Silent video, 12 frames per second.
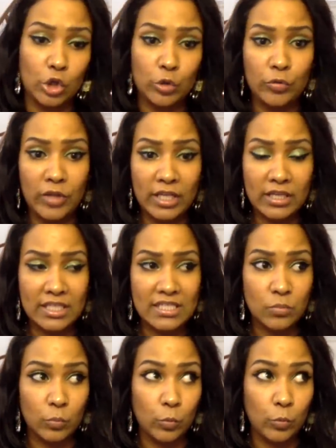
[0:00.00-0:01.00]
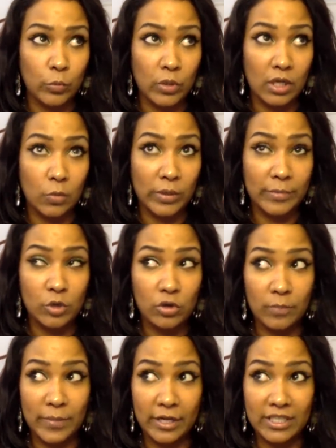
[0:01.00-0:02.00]
Do you think these uh, women
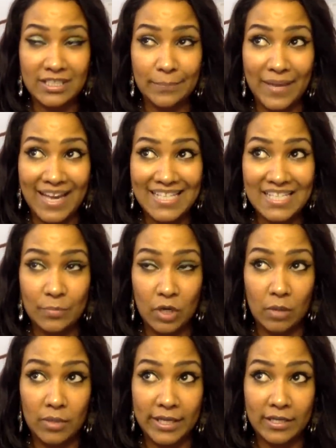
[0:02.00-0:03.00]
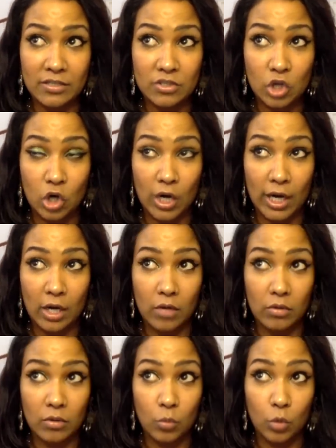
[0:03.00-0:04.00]
who are married to basketball players are
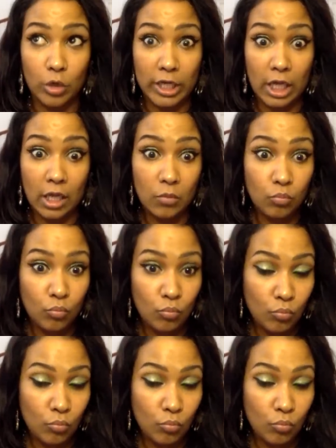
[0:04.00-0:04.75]
out working?